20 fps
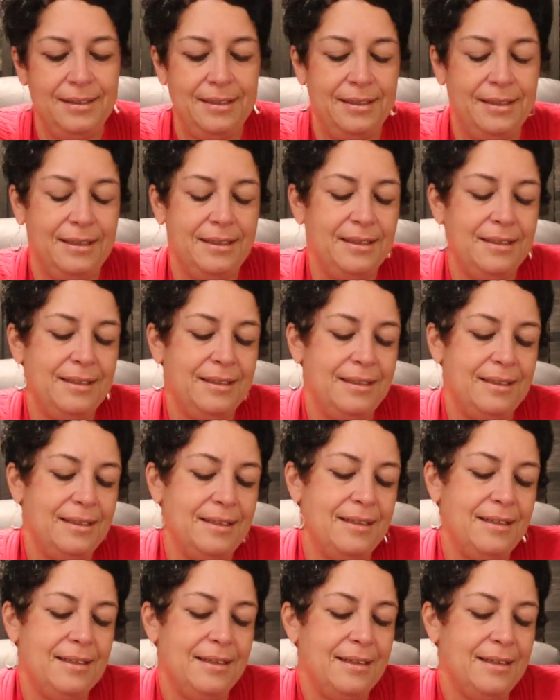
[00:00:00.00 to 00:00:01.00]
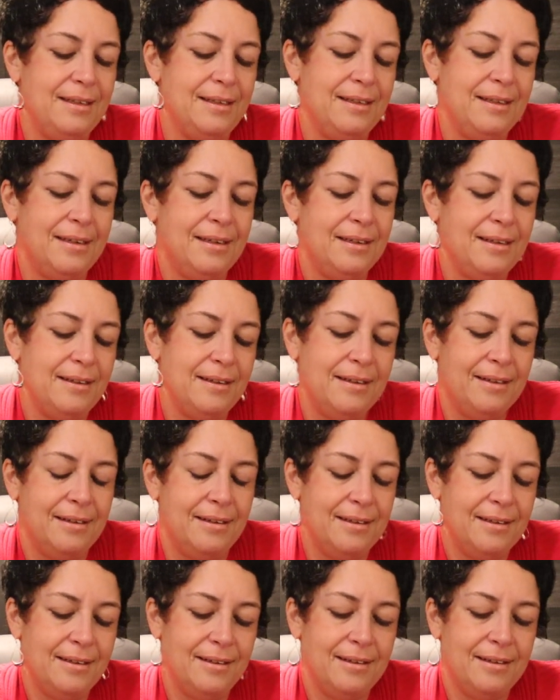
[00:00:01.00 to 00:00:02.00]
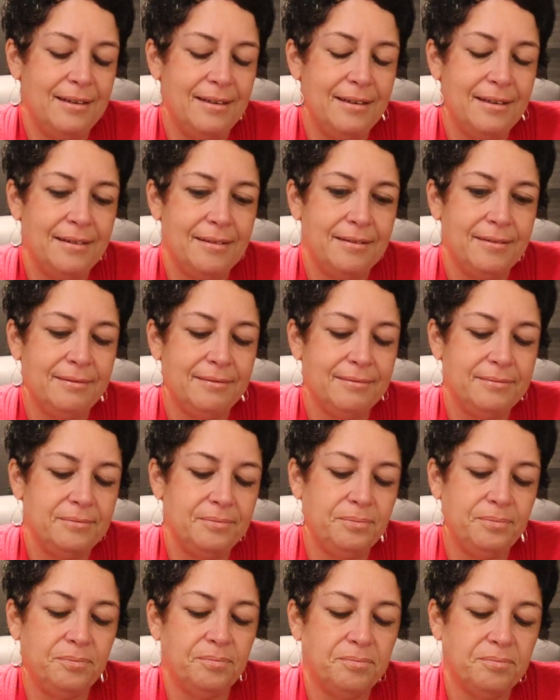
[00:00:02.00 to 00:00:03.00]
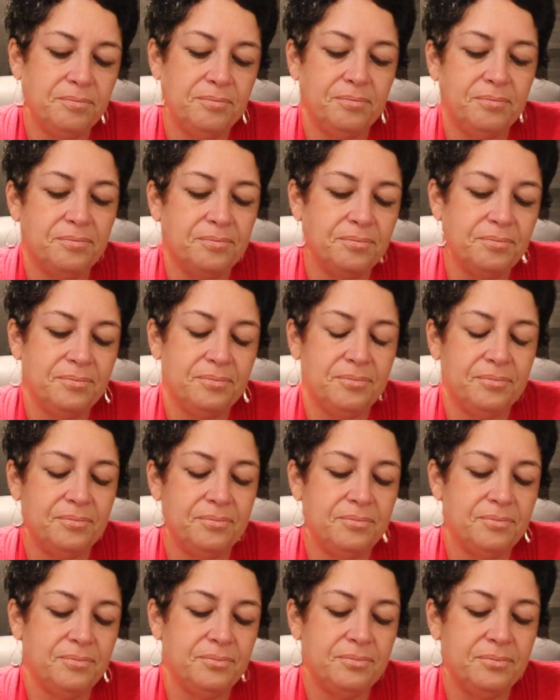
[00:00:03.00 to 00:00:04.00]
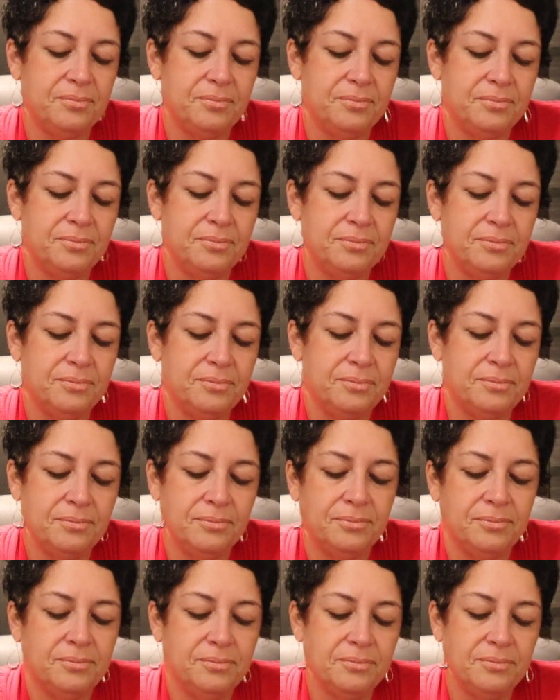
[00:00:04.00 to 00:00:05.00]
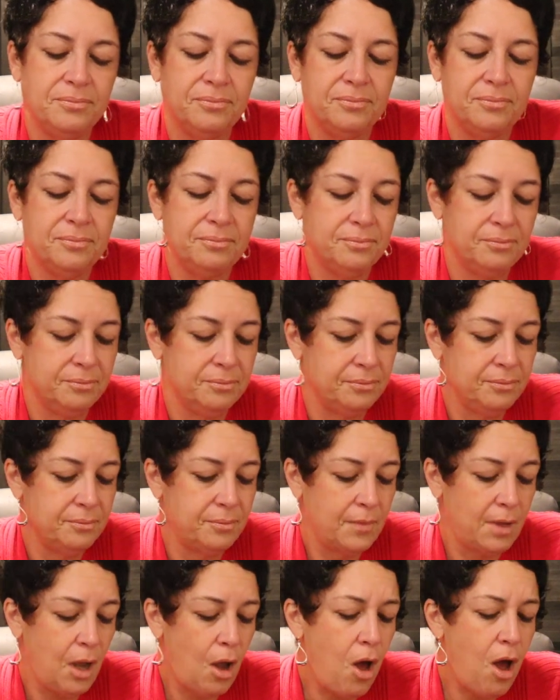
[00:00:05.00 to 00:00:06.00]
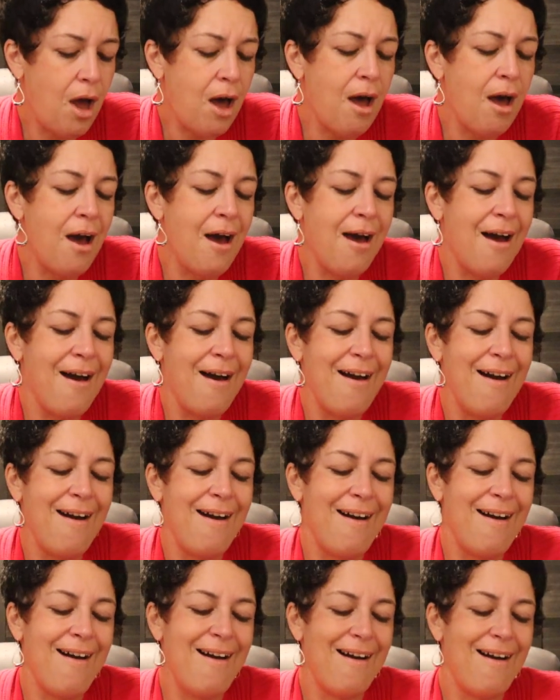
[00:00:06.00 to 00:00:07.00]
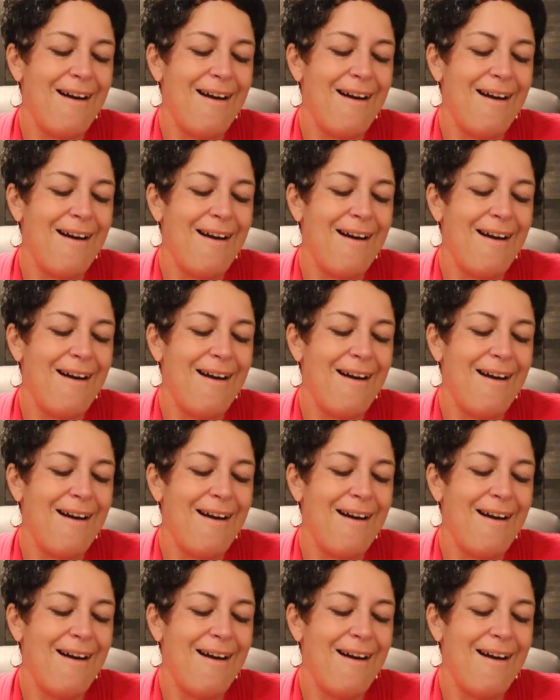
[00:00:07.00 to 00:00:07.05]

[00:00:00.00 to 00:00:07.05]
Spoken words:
Nobody speaks.